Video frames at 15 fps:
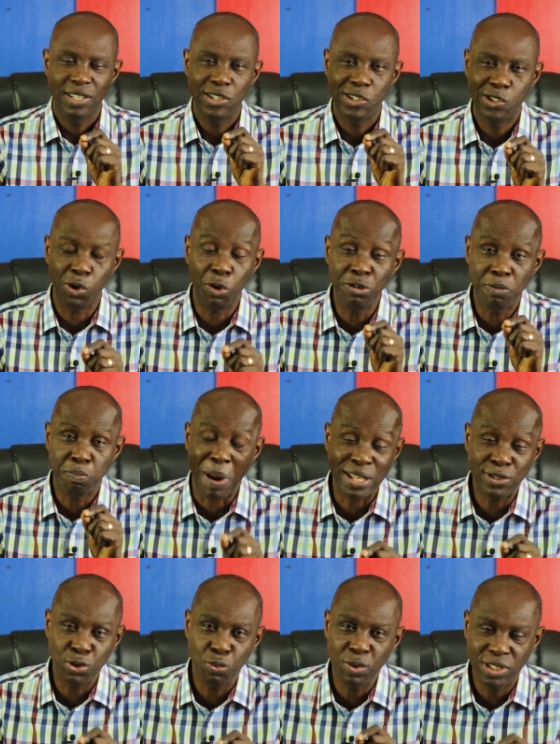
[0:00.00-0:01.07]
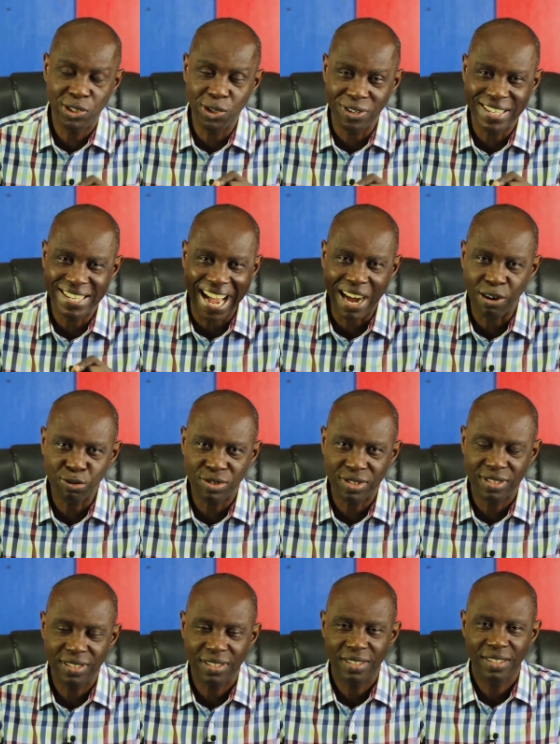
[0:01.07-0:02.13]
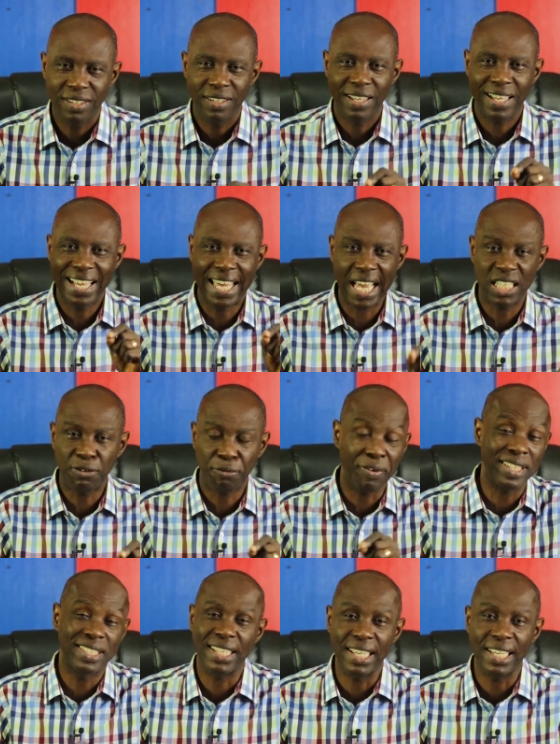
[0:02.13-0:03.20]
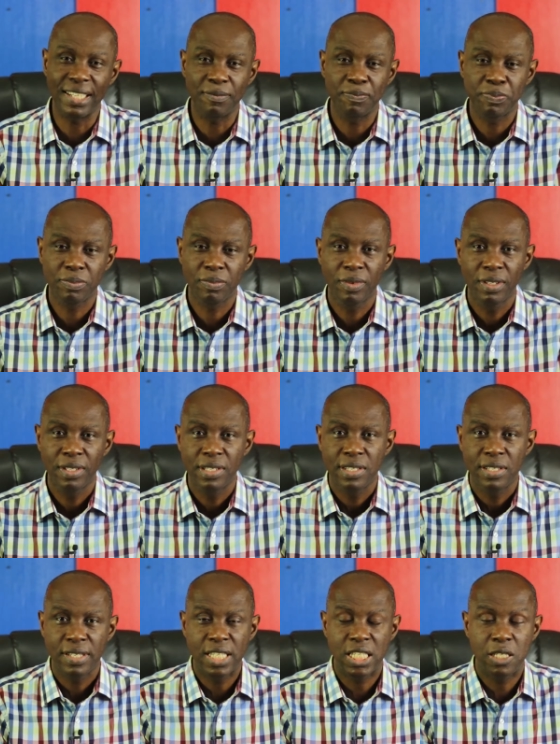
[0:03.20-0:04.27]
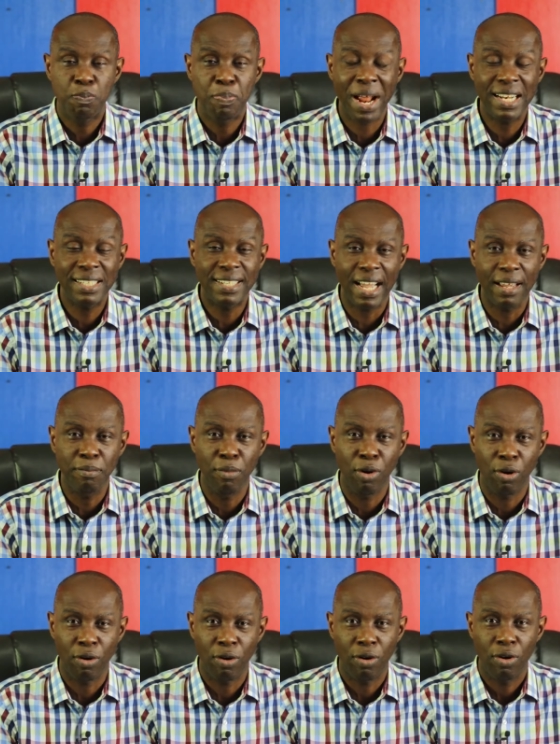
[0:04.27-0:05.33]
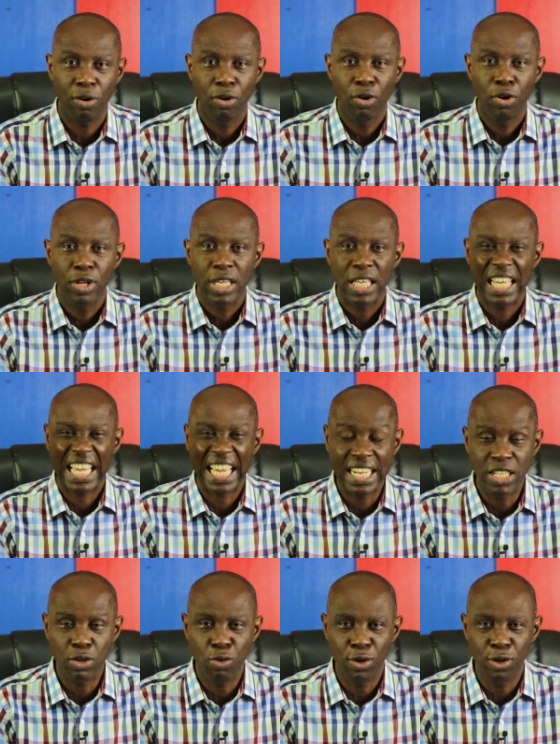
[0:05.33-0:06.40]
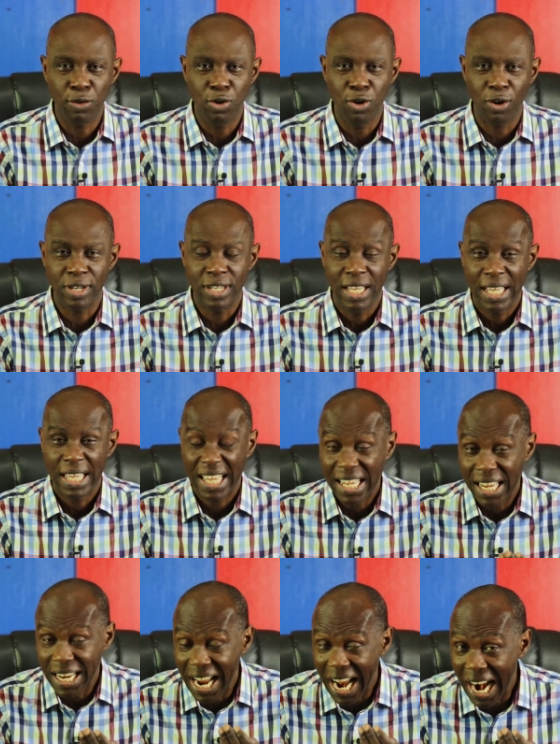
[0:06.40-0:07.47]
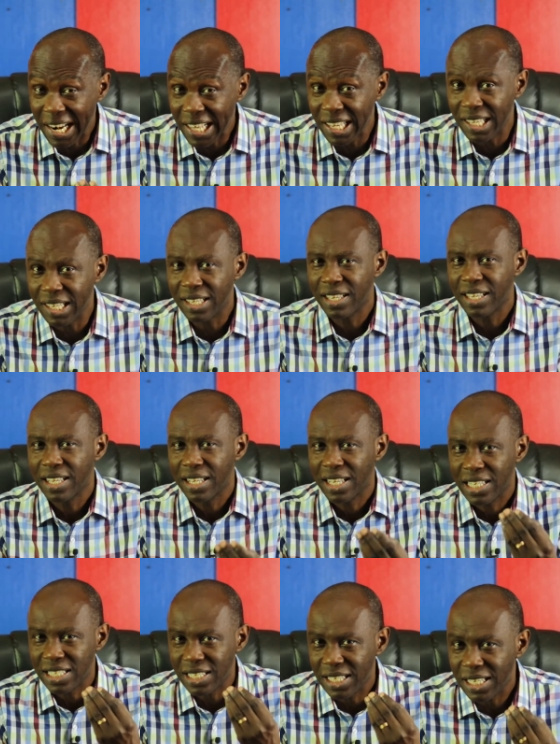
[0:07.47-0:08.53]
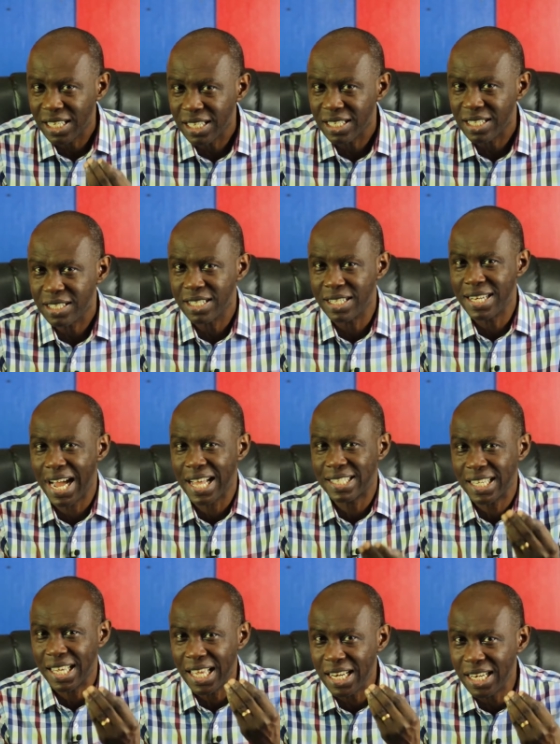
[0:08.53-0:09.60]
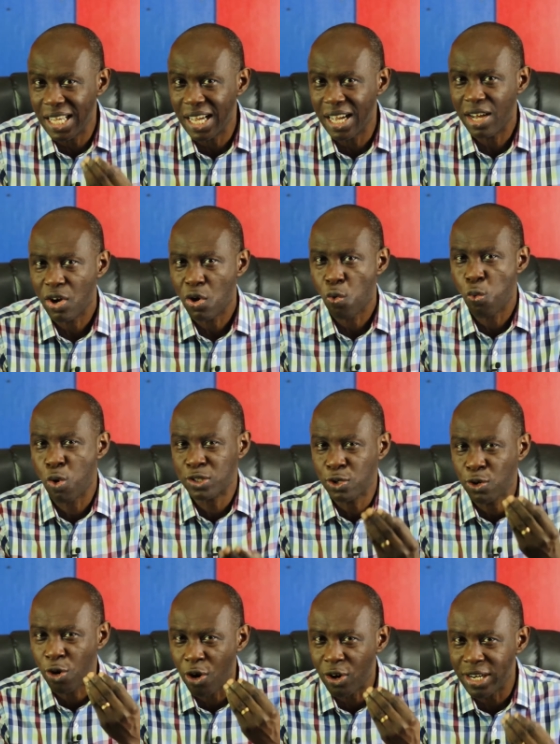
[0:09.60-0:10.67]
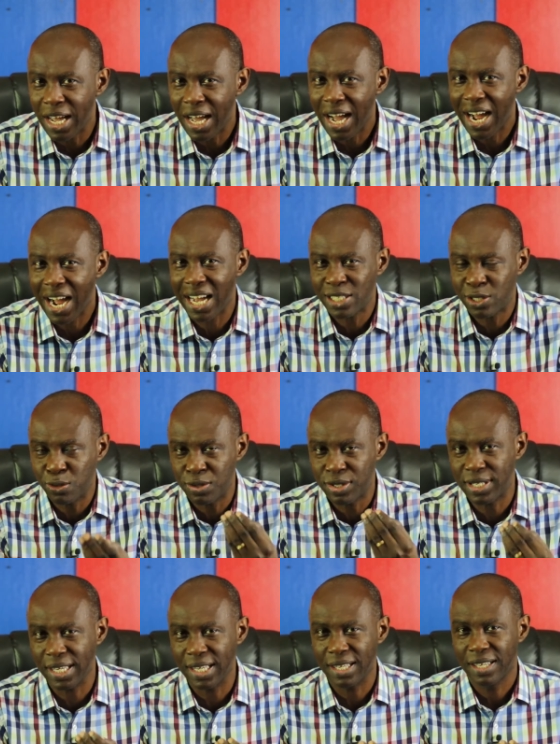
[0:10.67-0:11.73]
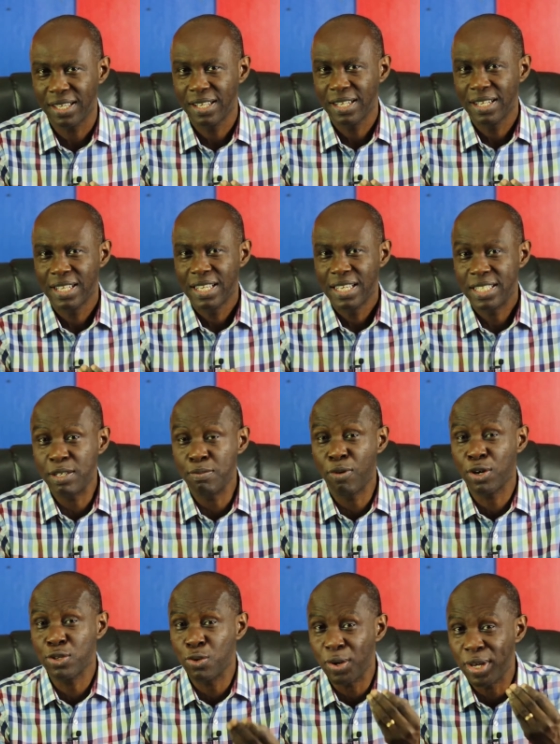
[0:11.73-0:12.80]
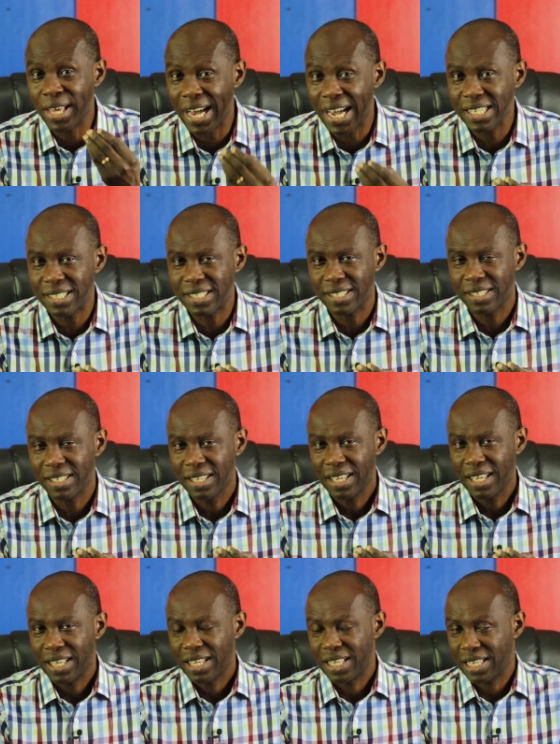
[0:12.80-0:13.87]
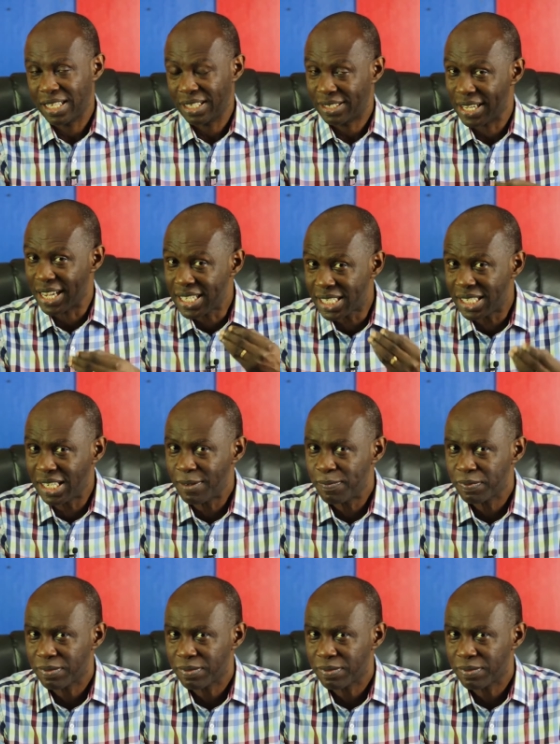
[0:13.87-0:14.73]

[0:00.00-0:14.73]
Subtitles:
Don't battle with your doubt. Get faith in. Spend time more in the Word of God, hearing in that area what God has to say. The more you hear it intensely,